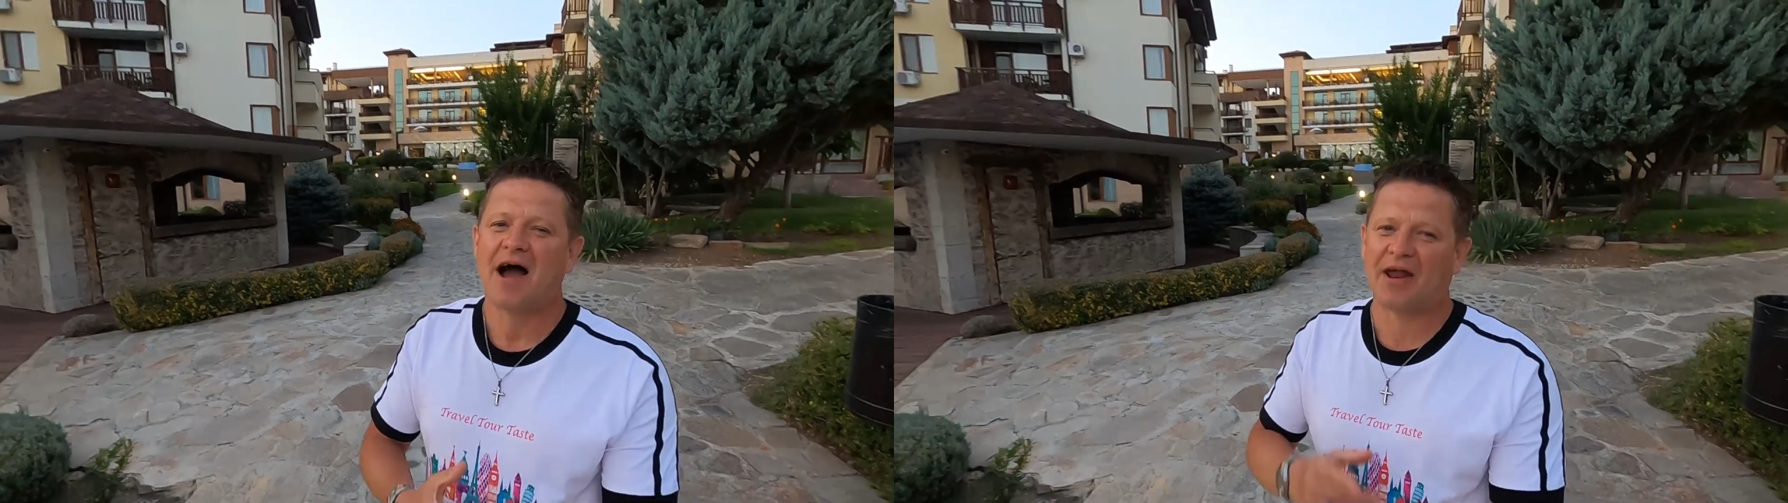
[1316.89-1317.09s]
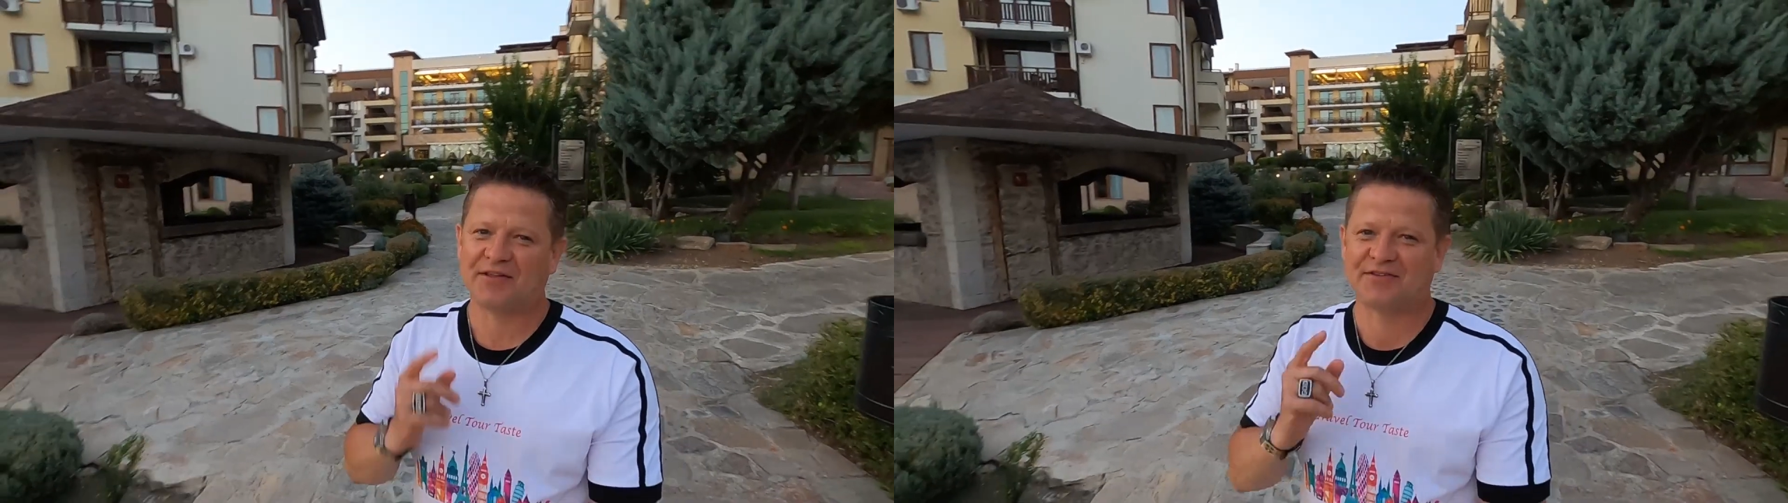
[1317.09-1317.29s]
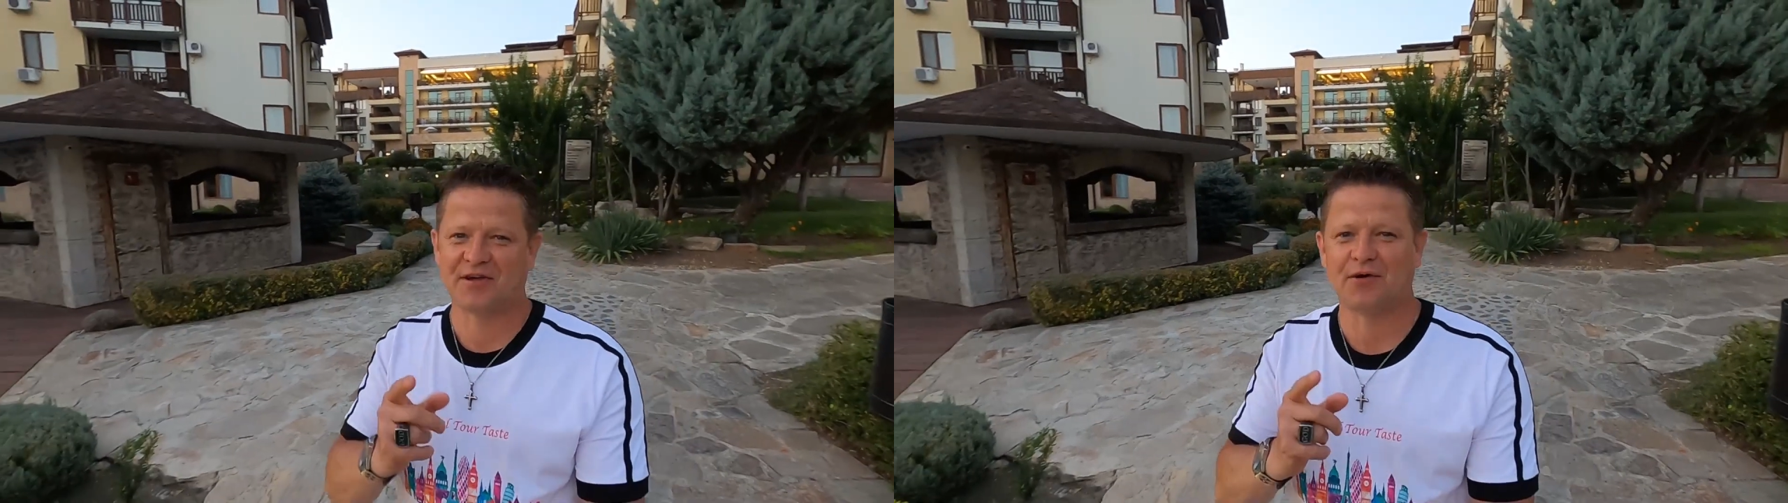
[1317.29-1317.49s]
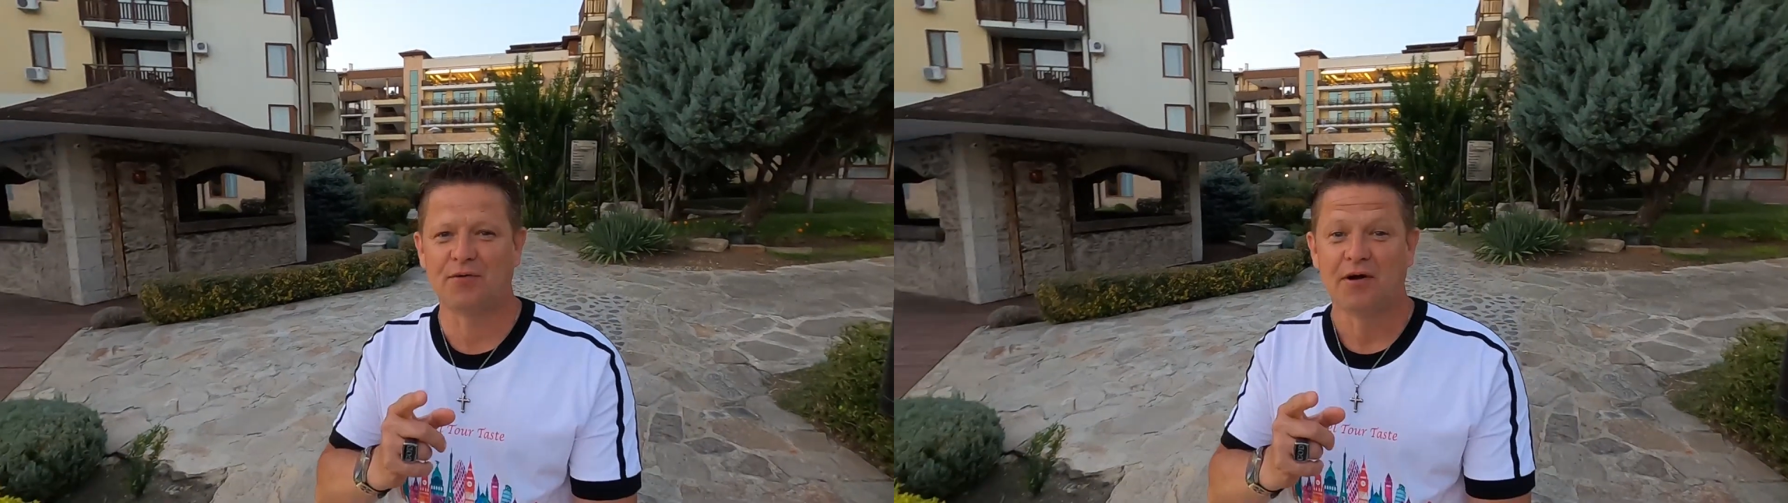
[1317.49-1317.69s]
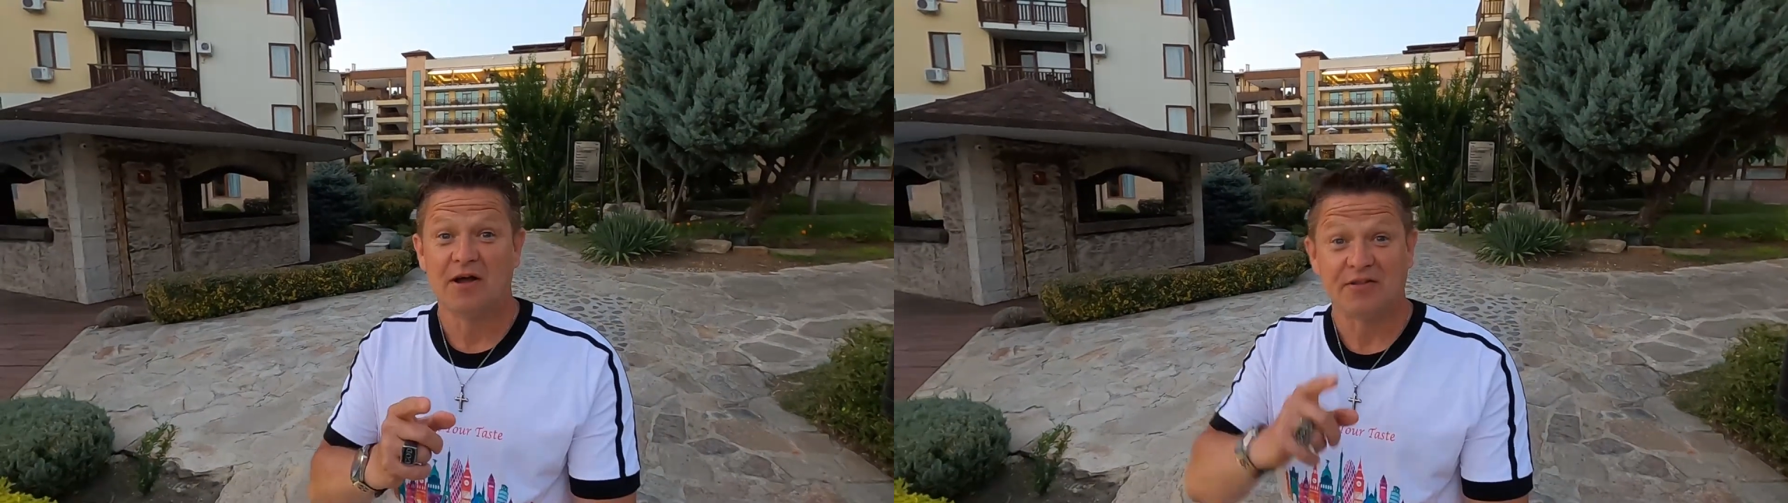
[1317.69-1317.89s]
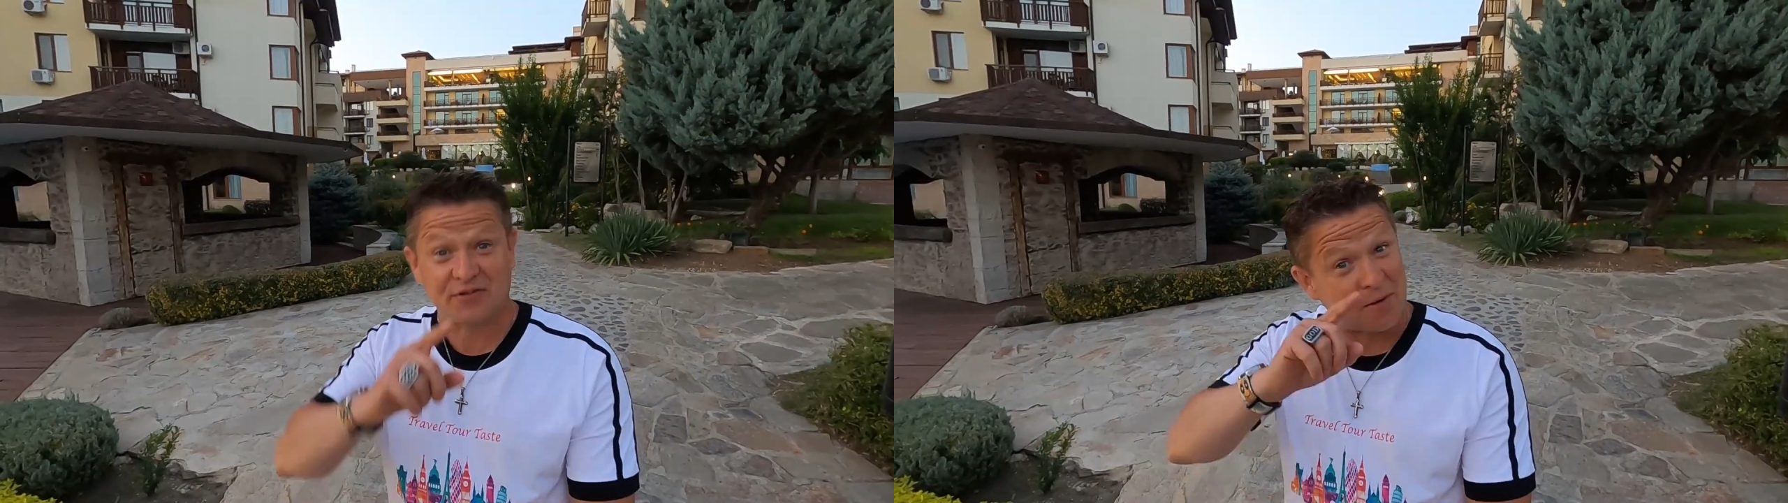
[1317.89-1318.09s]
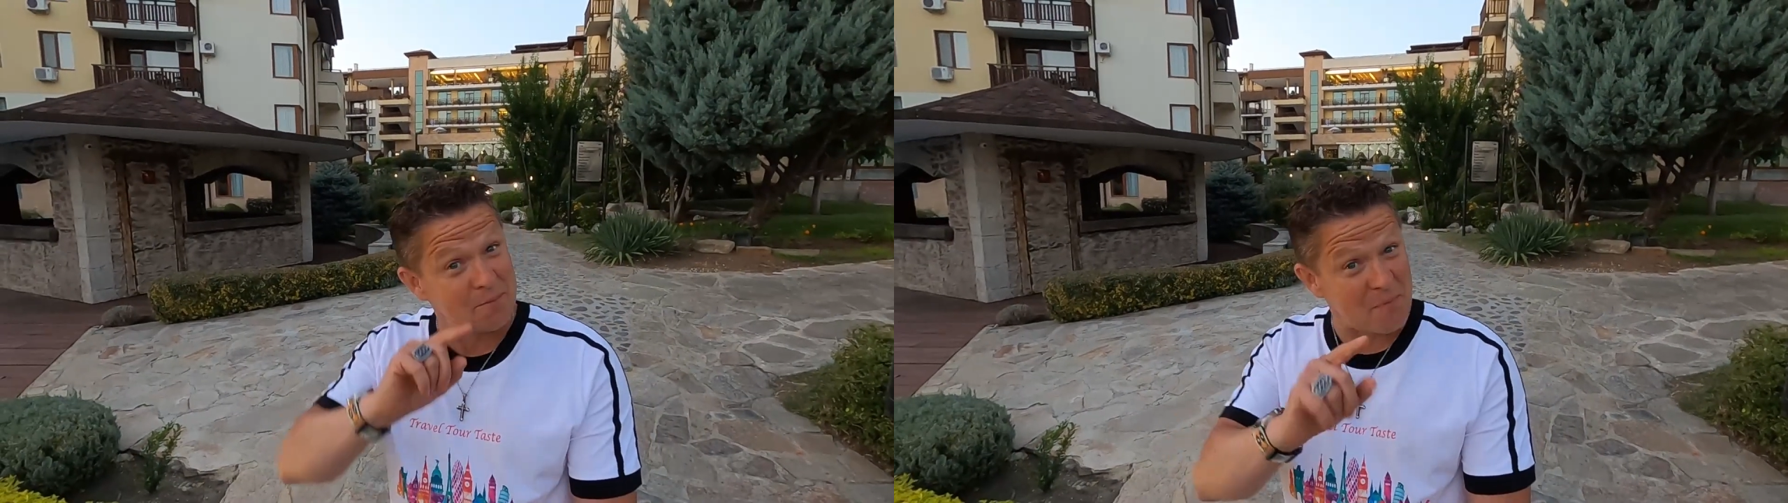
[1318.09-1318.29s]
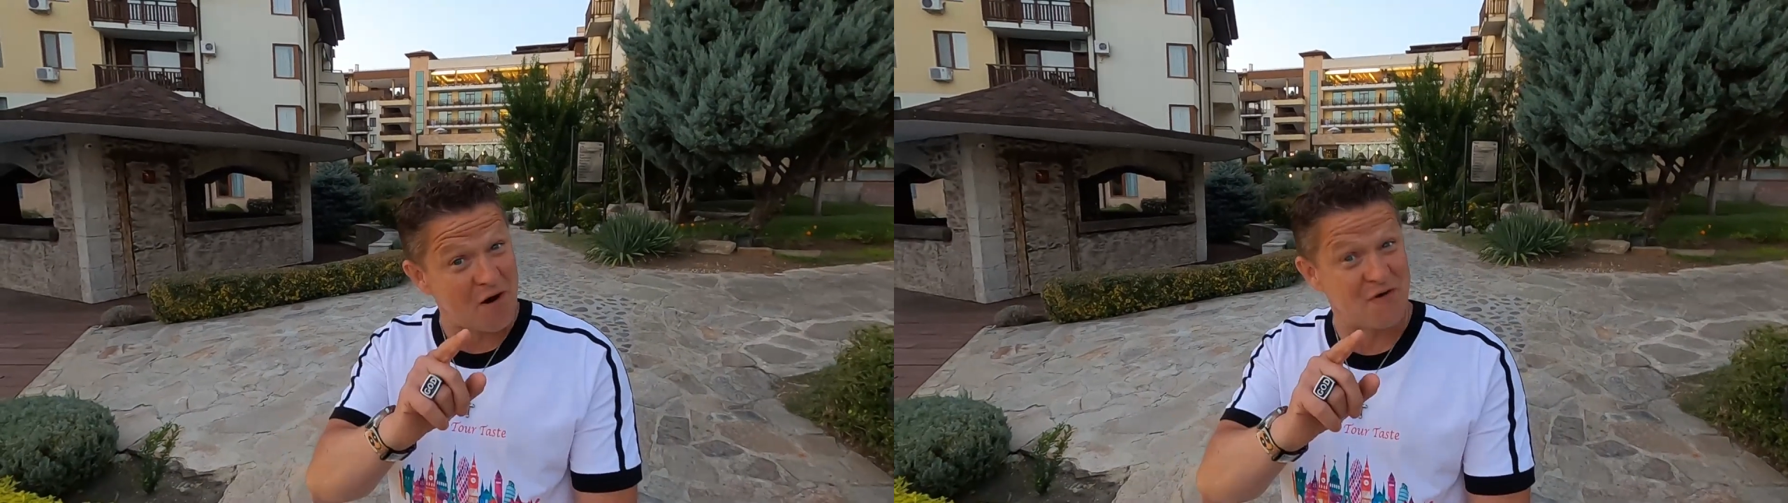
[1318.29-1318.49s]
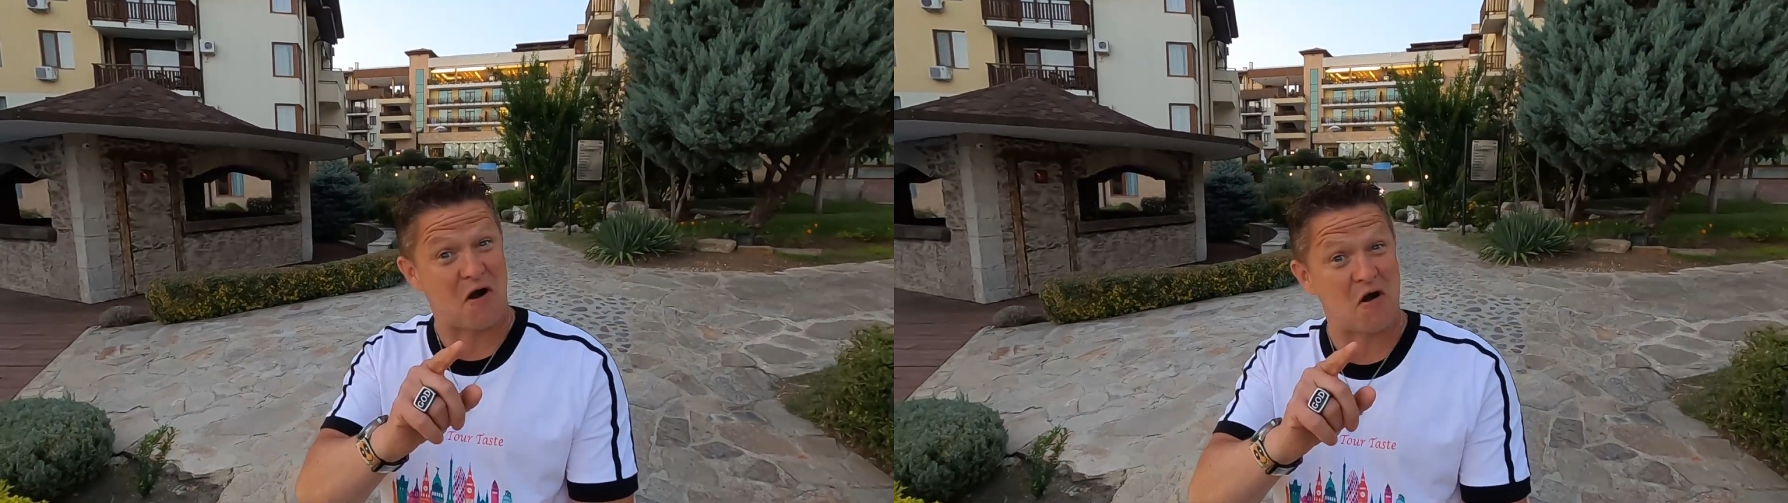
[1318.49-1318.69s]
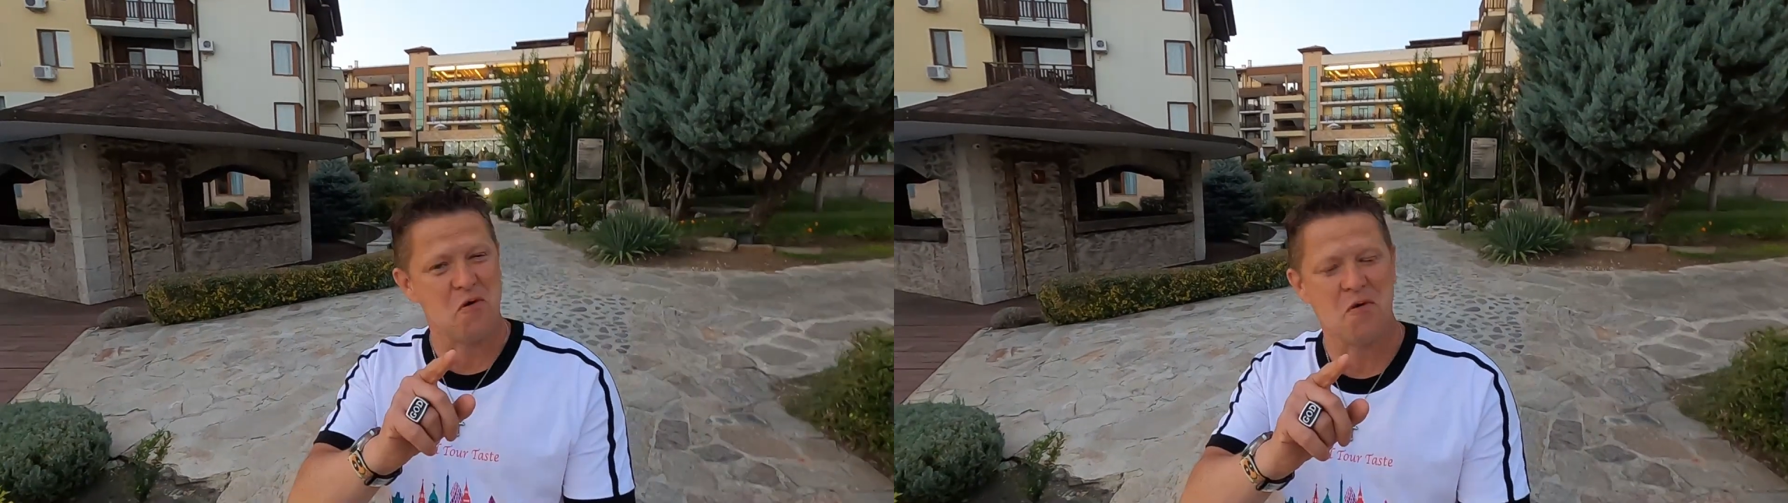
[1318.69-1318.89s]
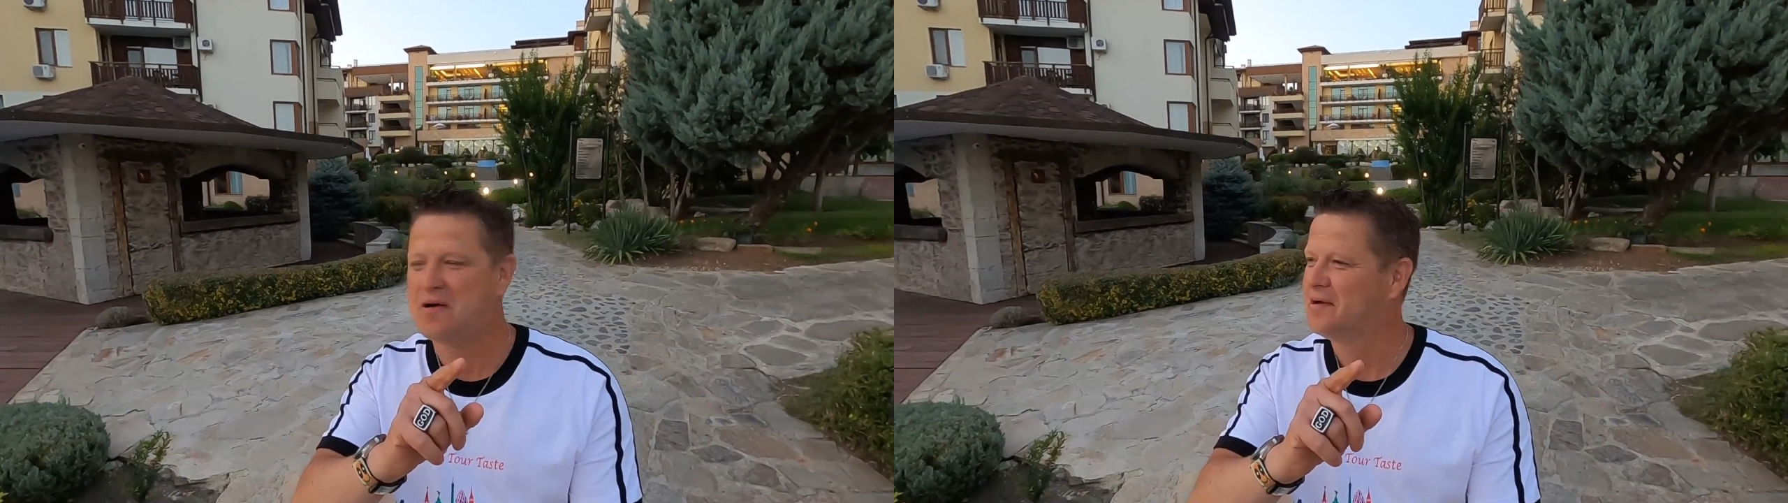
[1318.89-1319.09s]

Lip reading: and until tomorrow,